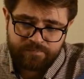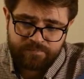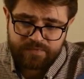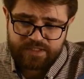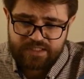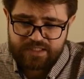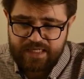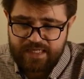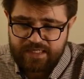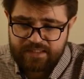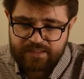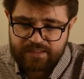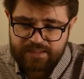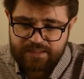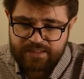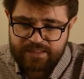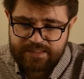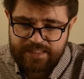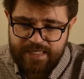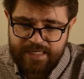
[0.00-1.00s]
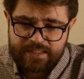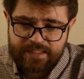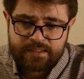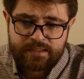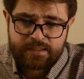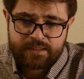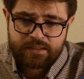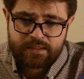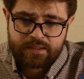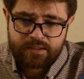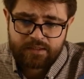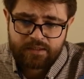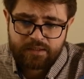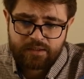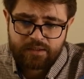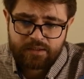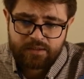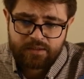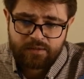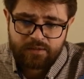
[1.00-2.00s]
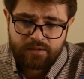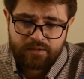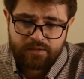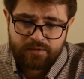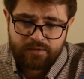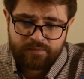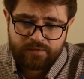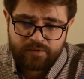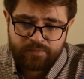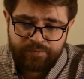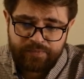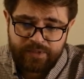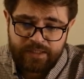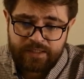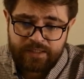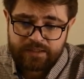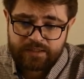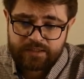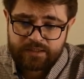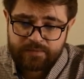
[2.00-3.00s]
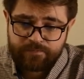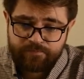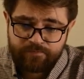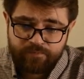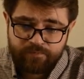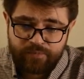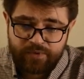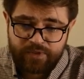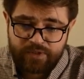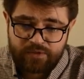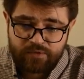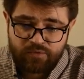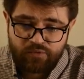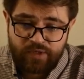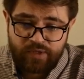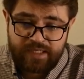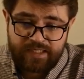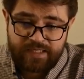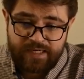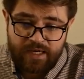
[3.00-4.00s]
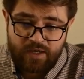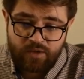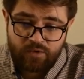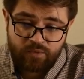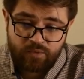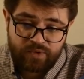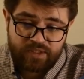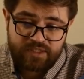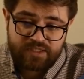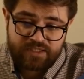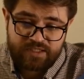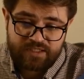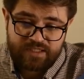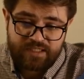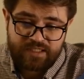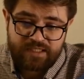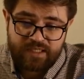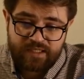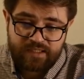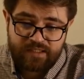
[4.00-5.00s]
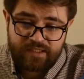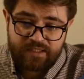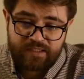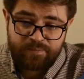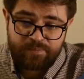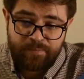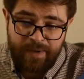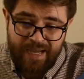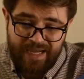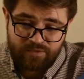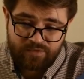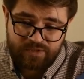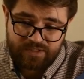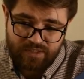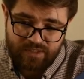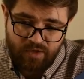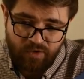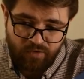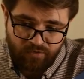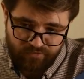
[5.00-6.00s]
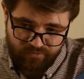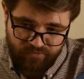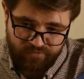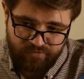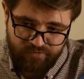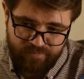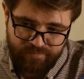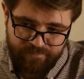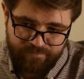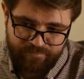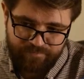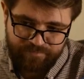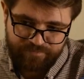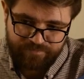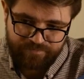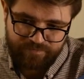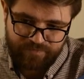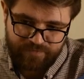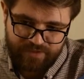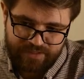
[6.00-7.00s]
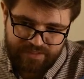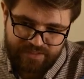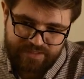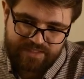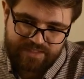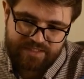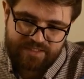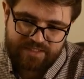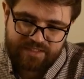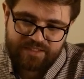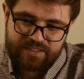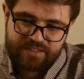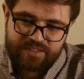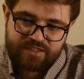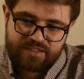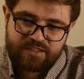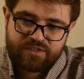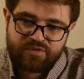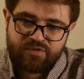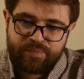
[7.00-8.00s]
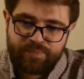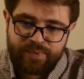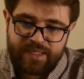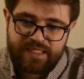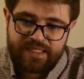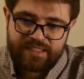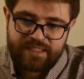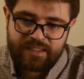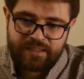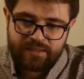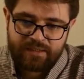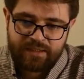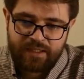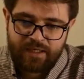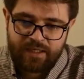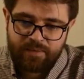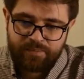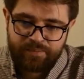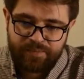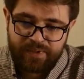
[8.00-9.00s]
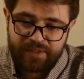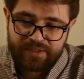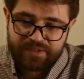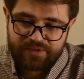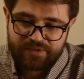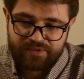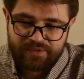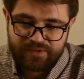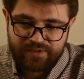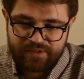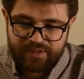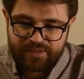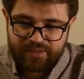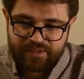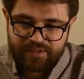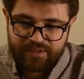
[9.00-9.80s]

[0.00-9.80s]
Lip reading: cent in cent, the peaks, but right now we can see that it bounced off. This is a repeating pattern.